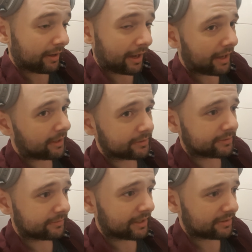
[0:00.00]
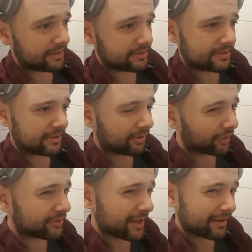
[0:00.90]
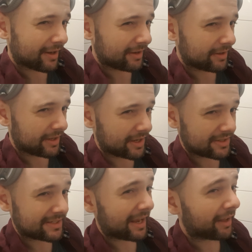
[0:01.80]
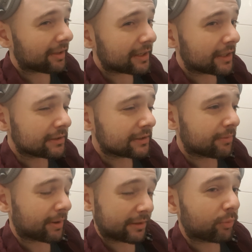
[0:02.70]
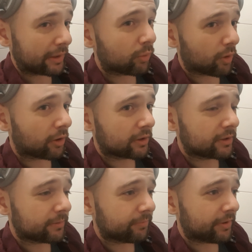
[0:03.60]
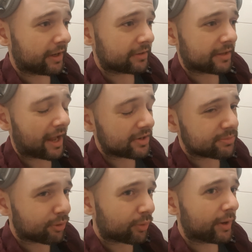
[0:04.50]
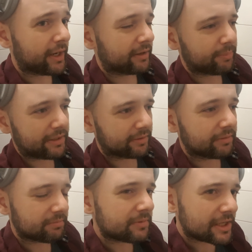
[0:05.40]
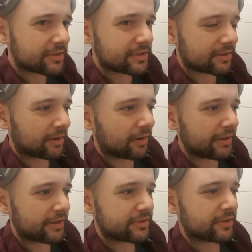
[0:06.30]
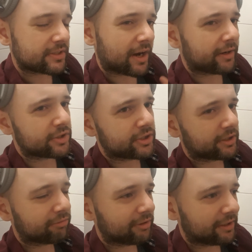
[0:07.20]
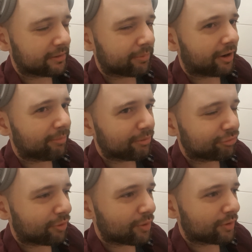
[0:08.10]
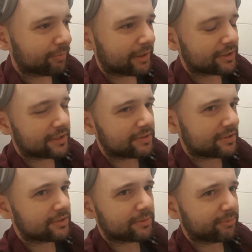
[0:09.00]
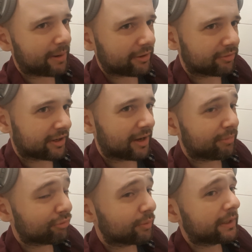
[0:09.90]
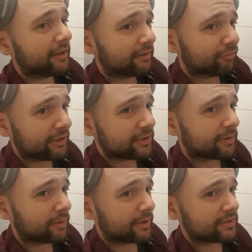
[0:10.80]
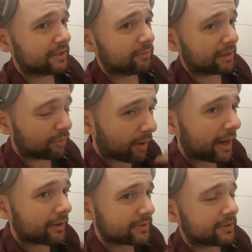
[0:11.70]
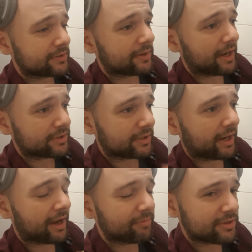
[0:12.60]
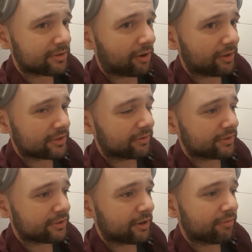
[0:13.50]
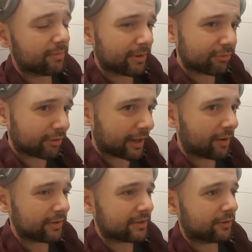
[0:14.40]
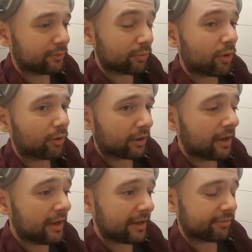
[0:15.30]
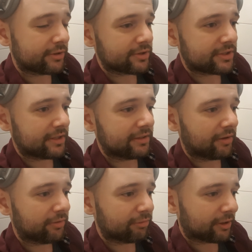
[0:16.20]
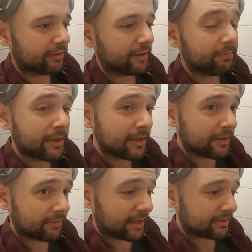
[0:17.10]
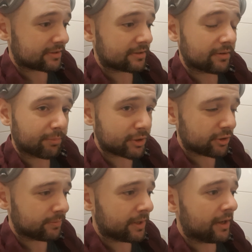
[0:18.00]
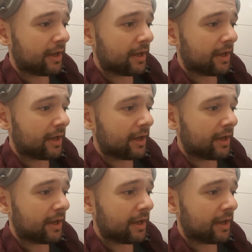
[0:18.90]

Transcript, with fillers: And that is not as elegant, but it will work. It adds more weight. I mean, it's, it's just kind of shuffling the problem forward, because it's just a matter of time before we get the feature request that requires us to actually have this knowledge on the server. But for now, it could work if we just did it on the front end. That's number two.